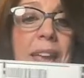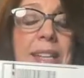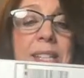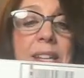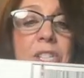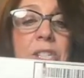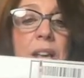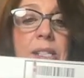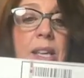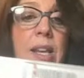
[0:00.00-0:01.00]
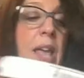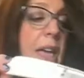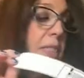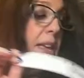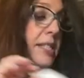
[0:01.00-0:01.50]
It just doesn't
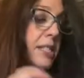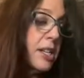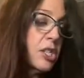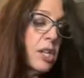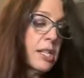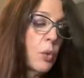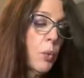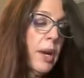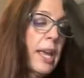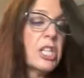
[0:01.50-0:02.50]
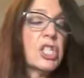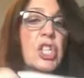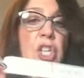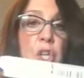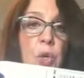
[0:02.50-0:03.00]
work, and it's
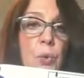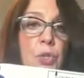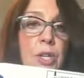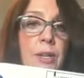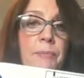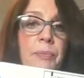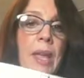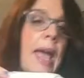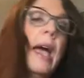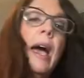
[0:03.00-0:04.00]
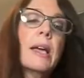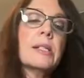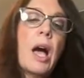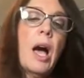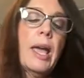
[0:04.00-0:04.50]
huge. And
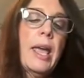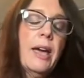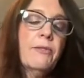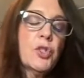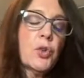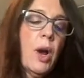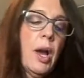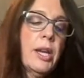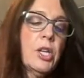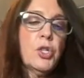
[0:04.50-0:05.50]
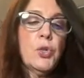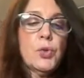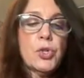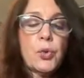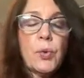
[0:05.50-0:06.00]
I have tried to
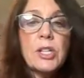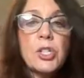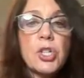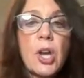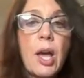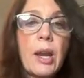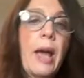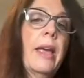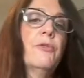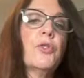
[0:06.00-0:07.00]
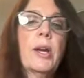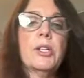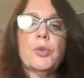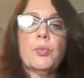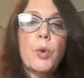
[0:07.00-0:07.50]
screenshot, I have tried
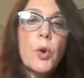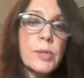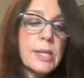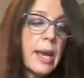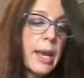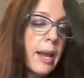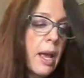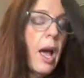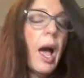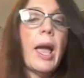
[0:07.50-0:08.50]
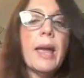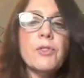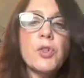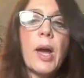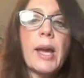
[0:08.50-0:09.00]
to rotate, I have
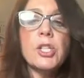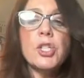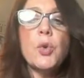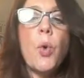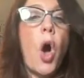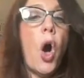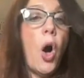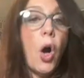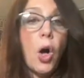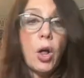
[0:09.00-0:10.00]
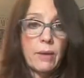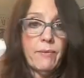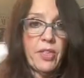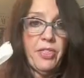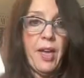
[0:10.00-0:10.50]
tried to do all
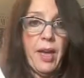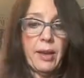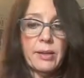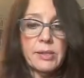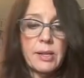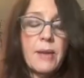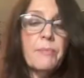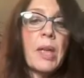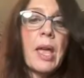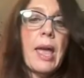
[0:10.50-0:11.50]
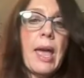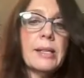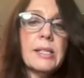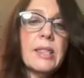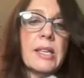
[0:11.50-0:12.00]
of the things.
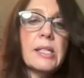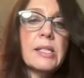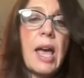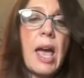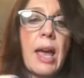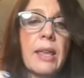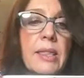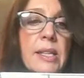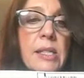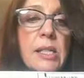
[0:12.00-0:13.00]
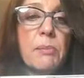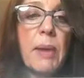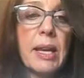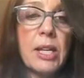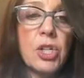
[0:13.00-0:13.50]
And to this day, this is
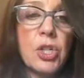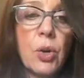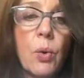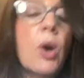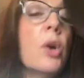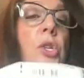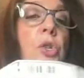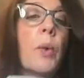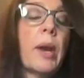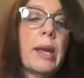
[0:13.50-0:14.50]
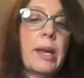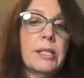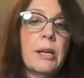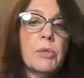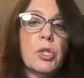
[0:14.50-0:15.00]
my issue. So what I
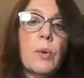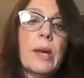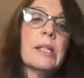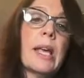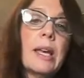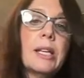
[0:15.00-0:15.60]
end up doing is I